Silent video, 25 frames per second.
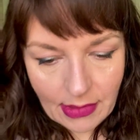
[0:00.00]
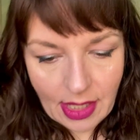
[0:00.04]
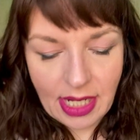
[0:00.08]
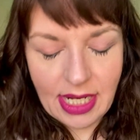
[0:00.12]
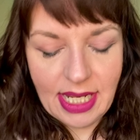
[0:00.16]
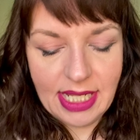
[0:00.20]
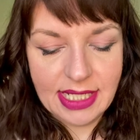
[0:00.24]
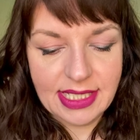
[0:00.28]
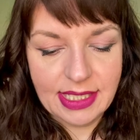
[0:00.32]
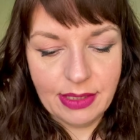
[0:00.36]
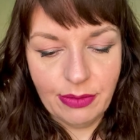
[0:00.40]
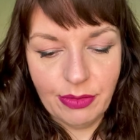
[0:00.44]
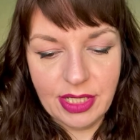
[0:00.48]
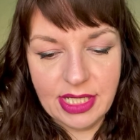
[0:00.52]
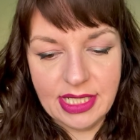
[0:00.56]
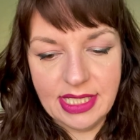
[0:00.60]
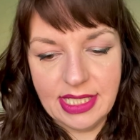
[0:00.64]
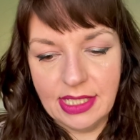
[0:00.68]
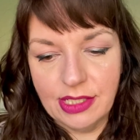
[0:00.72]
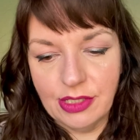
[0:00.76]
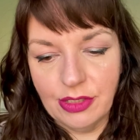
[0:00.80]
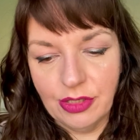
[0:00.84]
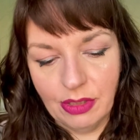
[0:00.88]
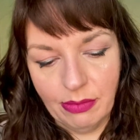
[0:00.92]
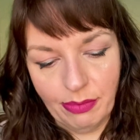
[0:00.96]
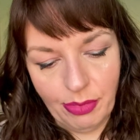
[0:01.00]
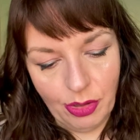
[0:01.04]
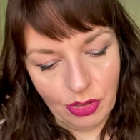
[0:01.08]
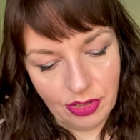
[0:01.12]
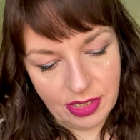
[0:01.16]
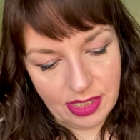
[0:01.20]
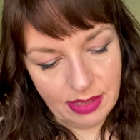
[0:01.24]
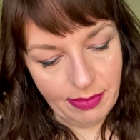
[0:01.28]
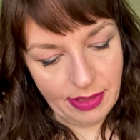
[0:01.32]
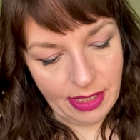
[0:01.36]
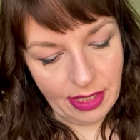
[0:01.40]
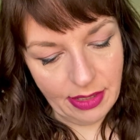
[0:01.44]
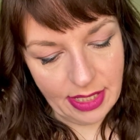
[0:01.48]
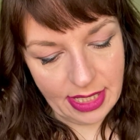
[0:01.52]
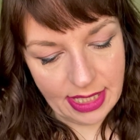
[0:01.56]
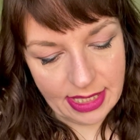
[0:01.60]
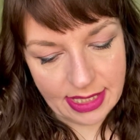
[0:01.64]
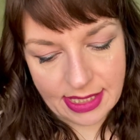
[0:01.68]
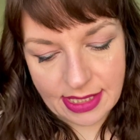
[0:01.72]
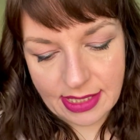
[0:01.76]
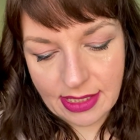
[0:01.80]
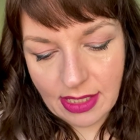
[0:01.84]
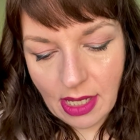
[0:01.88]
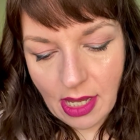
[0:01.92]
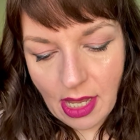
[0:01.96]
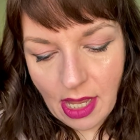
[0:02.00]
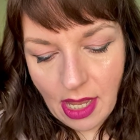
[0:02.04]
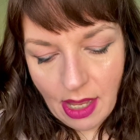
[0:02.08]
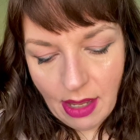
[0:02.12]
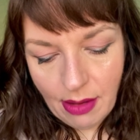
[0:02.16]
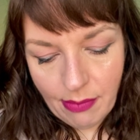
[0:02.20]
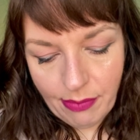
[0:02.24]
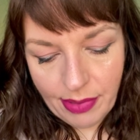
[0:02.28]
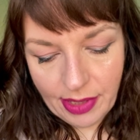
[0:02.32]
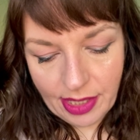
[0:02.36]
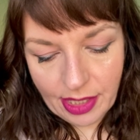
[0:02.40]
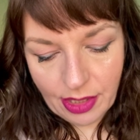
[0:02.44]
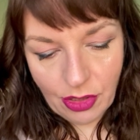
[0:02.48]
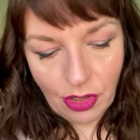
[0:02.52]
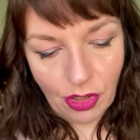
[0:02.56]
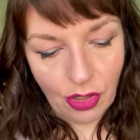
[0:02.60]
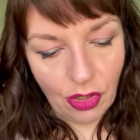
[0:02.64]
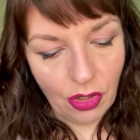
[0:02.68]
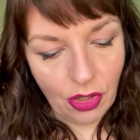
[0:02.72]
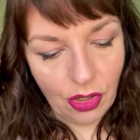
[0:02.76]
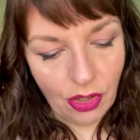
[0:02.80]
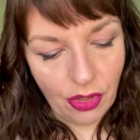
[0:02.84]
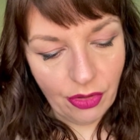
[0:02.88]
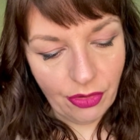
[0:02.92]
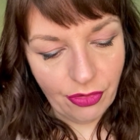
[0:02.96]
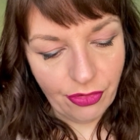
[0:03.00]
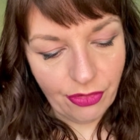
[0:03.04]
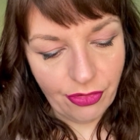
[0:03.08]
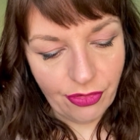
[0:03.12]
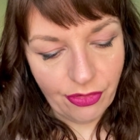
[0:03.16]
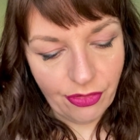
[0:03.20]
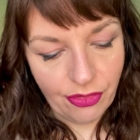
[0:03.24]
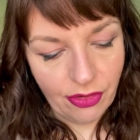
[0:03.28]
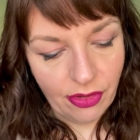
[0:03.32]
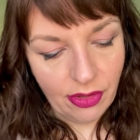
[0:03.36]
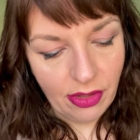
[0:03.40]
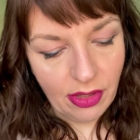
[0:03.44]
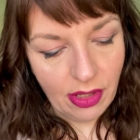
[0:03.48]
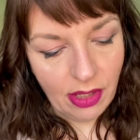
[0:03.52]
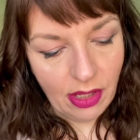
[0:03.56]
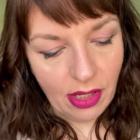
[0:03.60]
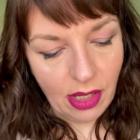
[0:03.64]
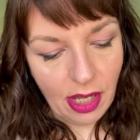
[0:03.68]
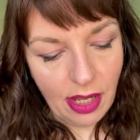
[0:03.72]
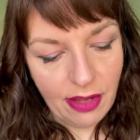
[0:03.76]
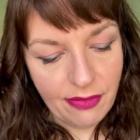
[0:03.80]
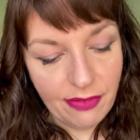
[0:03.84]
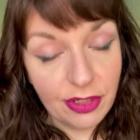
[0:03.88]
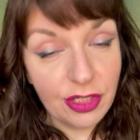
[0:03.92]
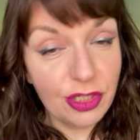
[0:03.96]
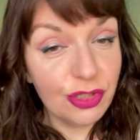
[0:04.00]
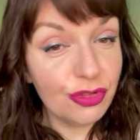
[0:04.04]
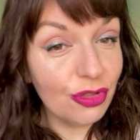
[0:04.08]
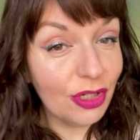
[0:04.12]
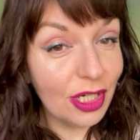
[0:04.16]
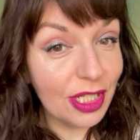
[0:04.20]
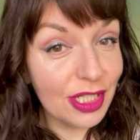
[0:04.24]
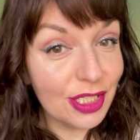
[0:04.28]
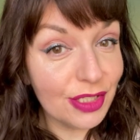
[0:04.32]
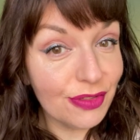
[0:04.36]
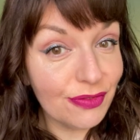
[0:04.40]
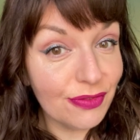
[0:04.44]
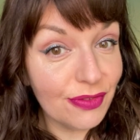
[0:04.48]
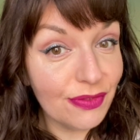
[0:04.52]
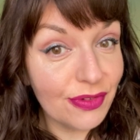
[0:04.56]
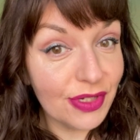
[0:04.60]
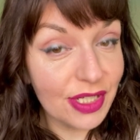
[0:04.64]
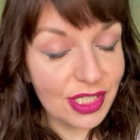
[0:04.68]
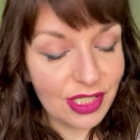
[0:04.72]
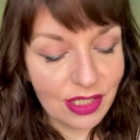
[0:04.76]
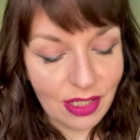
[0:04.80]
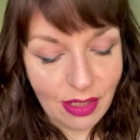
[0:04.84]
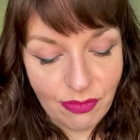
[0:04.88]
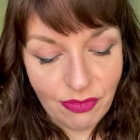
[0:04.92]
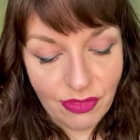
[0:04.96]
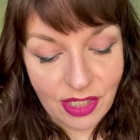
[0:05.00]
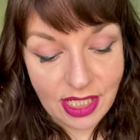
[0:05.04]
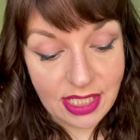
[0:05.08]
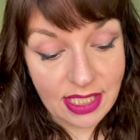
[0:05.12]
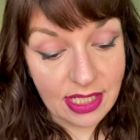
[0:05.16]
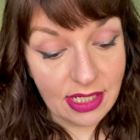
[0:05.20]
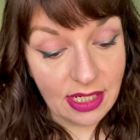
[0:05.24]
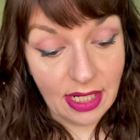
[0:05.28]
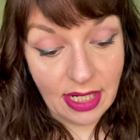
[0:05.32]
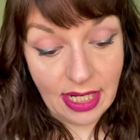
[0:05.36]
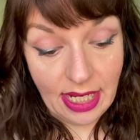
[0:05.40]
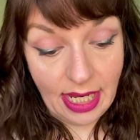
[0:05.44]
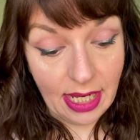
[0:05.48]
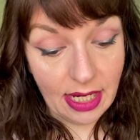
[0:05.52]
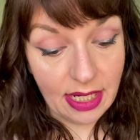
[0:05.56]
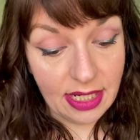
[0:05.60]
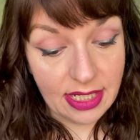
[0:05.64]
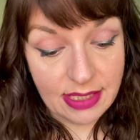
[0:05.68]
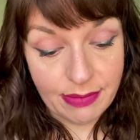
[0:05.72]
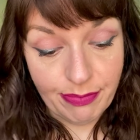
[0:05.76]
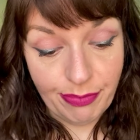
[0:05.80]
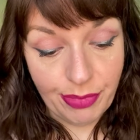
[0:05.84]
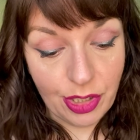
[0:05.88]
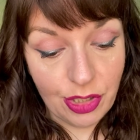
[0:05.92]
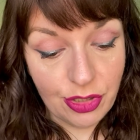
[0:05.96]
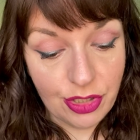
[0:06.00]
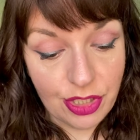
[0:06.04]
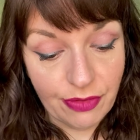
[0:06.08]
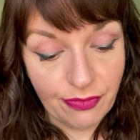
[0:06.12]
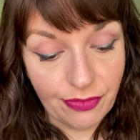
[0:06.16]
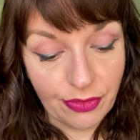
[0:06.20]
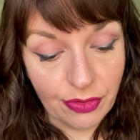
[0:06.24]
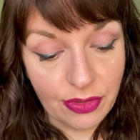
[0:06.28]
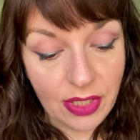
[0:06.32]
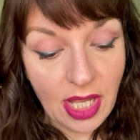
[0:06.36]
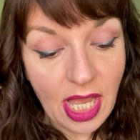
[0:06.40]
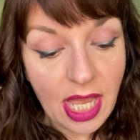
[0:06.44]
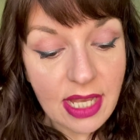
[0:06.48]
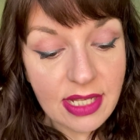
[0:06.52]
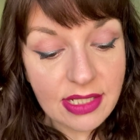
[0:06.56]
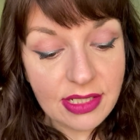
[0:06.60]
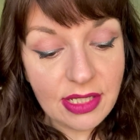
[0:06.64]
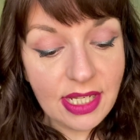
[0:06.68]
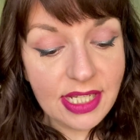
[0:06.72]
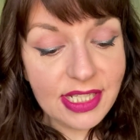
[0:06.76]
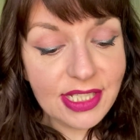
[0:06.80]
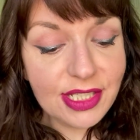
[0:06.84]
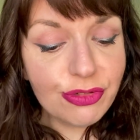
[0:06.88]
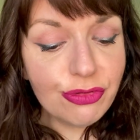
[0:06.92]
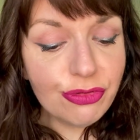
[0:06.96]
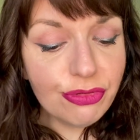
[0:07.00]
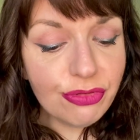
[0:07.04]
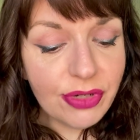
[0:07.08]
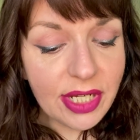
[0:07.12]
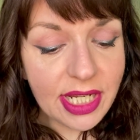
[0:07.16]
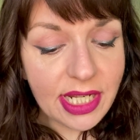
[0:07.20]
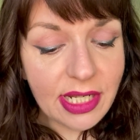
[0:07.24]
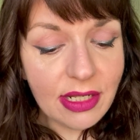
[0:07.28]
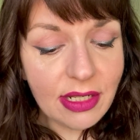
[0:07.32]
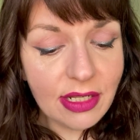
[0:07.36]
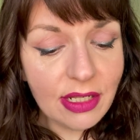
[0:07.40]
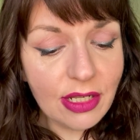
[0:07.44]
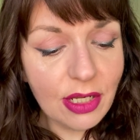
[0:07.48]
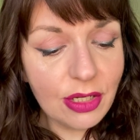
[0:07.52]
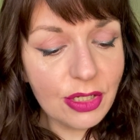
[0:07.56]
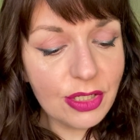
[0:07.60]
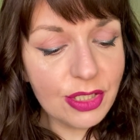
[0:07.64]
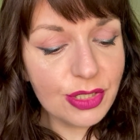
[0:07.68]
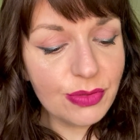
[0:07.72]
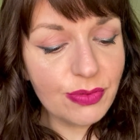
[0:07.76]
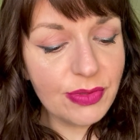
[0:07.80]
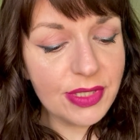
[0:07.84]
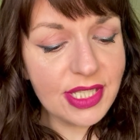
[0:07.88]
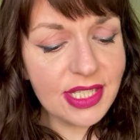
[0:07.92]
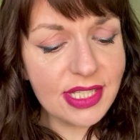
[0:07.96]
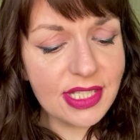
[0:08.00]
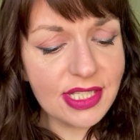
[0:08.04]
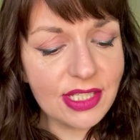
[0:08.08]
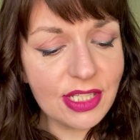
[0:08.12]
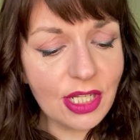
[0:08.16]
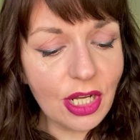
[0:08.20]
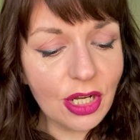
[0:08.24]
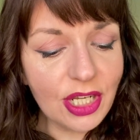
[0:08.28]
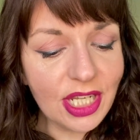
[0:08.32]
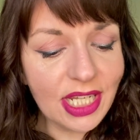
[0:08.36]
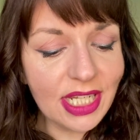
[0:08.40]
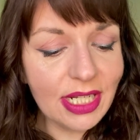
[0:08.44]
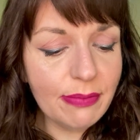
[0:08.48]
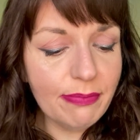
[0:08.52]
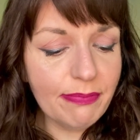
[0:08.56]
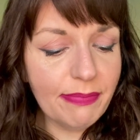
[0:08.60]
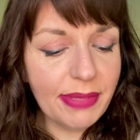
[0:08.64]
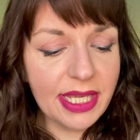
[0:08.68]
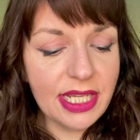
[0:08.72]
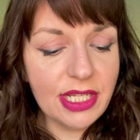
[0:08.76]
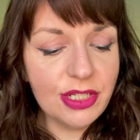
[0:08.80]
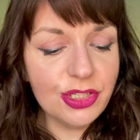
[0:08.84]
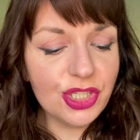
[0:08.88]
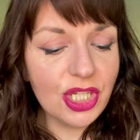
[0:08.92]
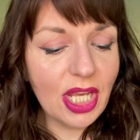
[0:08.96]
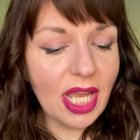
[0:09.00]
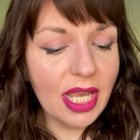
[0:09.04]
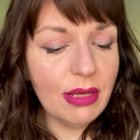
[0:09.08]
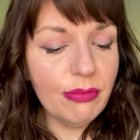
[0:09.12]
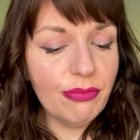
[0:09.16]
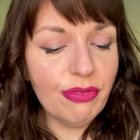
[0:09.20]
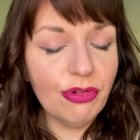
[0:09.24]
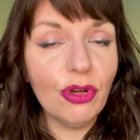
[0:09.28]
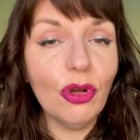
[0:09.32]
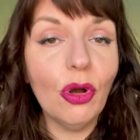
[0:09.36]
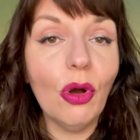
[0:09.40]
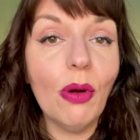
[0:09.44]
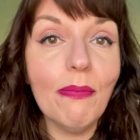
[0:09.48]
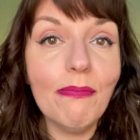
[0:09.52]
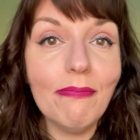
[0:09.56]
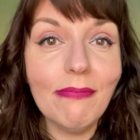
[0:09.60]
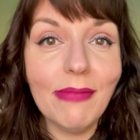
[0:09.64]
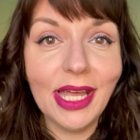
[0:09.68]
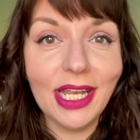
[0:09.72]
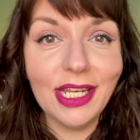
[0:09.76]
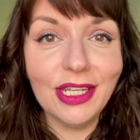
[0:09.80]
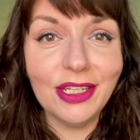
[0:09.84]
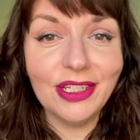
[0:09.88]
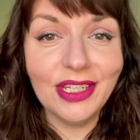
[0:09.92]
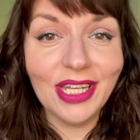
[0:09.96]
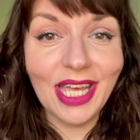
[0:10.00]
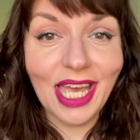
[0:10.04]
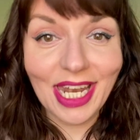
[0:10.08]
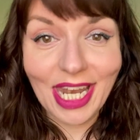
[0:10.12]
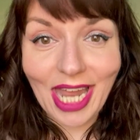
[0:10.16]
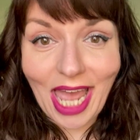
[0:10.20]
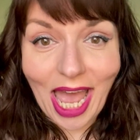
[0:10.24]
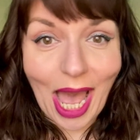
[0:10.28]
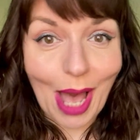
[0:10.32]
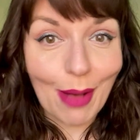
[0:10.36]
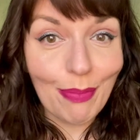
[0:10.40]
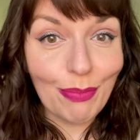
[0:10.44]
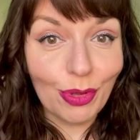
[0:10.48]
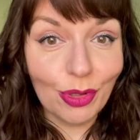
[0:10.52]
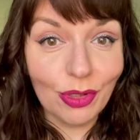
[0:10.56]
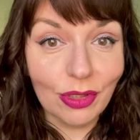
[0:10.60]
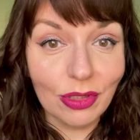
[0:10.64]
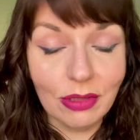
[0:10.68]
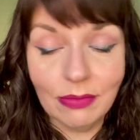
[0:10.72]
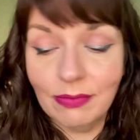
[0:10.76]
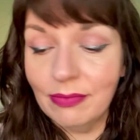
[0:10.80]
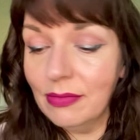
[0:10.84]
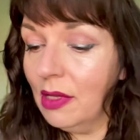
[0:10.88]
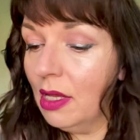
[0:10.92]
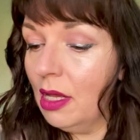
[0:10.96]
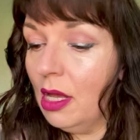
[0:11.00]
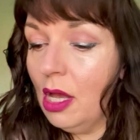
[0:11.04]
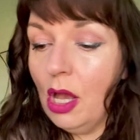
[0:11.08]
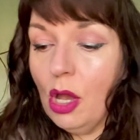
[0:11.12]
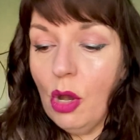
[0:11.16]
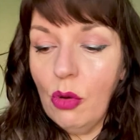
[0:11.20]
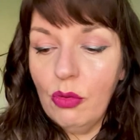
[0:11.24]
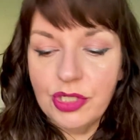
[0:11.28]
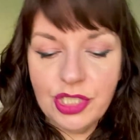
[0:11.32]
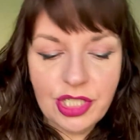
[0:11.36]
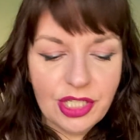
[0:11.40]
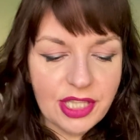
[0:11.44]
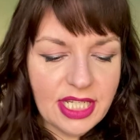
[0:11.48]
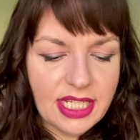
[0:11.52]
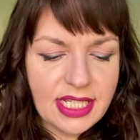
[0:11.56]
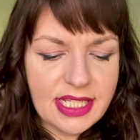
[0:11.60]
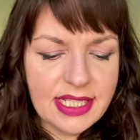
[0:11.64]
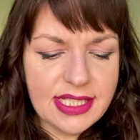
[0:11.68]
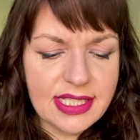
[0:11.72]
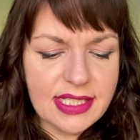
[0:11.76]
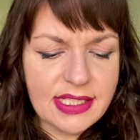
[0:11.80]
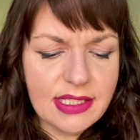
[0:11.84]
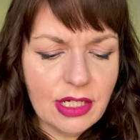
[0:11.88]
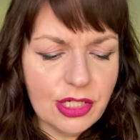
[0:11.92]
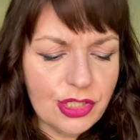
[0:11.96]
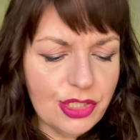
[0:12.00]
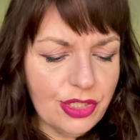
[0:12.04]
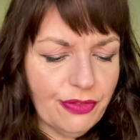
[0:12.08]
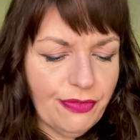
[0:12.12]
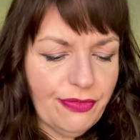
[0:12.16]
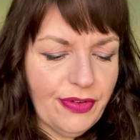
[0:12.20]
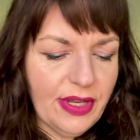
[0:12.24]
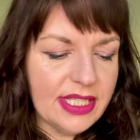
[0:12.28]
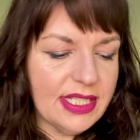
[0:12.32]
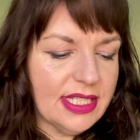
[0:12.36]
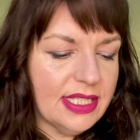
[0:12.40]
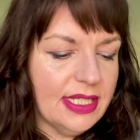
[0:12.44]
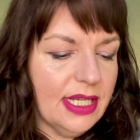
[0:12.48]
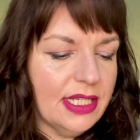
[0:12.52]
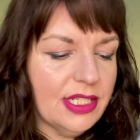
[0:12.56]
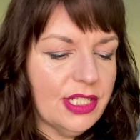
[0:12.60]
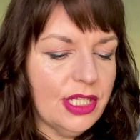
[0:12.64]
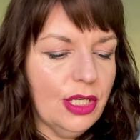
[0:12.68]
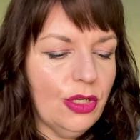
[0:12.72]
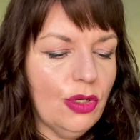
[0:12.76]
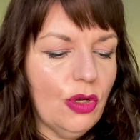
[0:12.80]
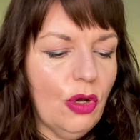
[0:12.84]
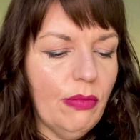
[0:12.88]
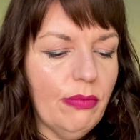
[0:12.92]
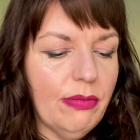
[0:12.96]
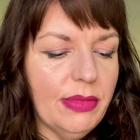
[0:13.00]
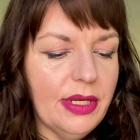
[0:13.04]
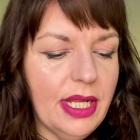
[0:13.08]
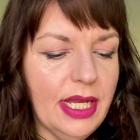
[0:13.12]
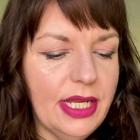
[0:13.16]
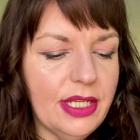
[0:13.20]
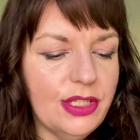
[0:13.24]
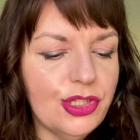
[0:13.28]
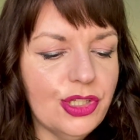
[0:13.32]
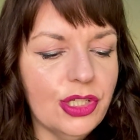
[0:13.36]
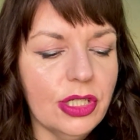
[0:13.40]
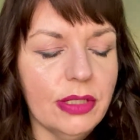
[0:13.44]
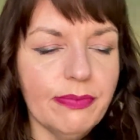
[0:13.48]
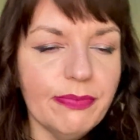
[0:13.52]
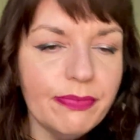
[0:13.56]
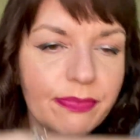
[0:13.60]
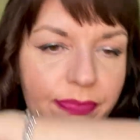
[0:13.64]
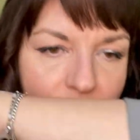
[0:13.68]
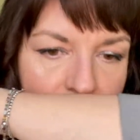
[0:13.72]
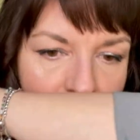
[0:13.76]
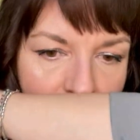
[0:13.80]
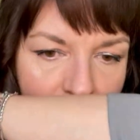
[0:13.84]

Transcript: let's see what it says on the box about this, because I've only tried this for the first time recently, and it's beautiful. So yeah, it's green notes with succulent peach, apricot, melon and apple, which I think is such a fascinating combination.